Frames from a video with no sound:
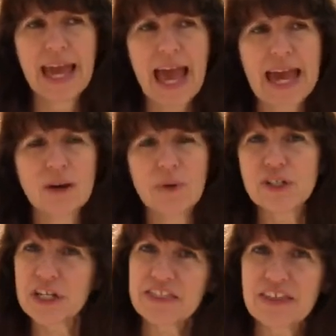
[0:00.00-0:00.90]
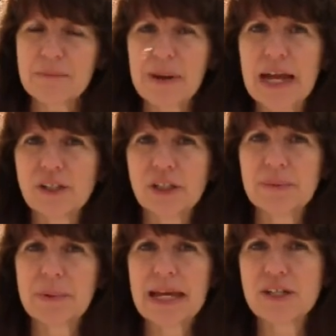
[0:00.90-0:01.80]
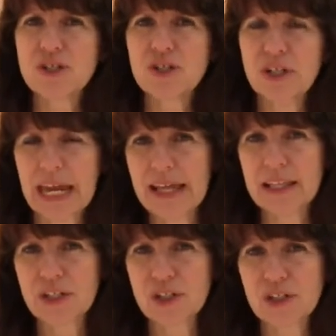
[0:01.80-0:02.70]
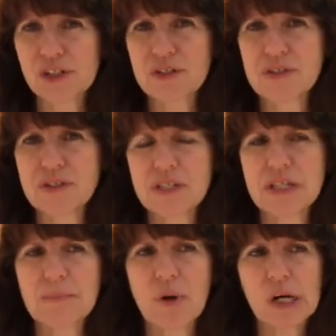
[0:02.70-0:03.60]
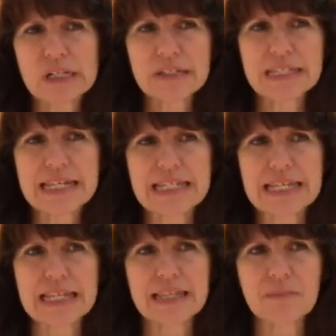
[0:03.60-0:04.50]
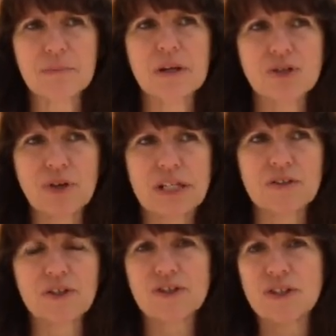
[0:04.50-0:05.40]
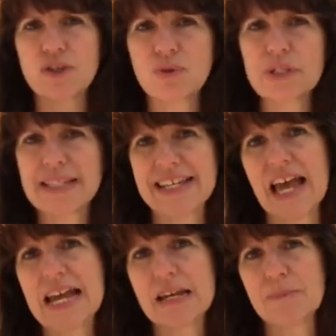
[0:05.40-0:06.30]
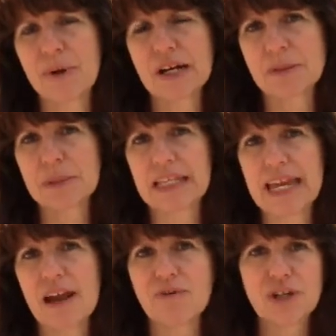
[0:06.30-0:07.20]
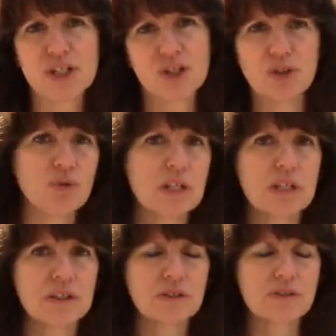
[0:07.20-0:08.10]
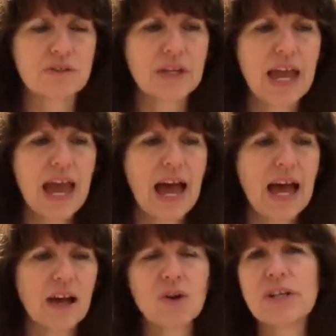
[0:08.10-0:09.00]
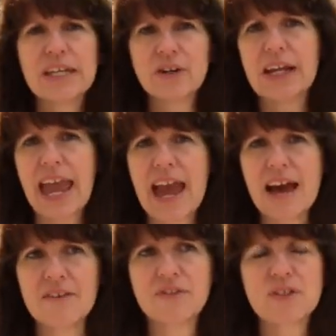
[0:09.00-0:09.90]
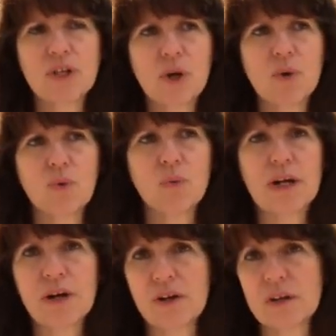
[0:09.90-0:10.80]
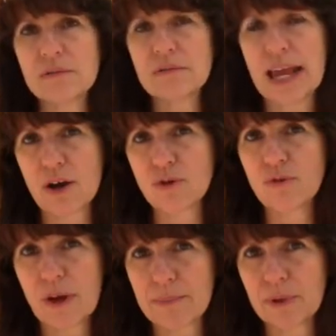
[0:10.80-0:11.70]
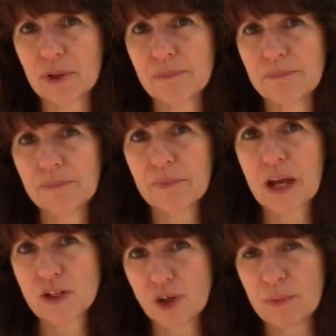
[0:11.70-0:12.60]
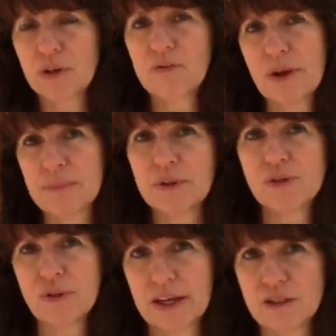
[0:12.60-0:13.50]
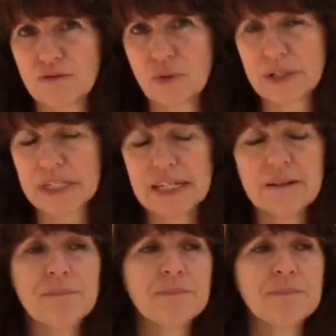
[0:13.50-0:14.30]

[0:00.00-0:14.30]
And I want you to think back, look back into your calendars. Mars is in transverses through a sign approximately every 2 years or year and a half. So we are now October, November 2014.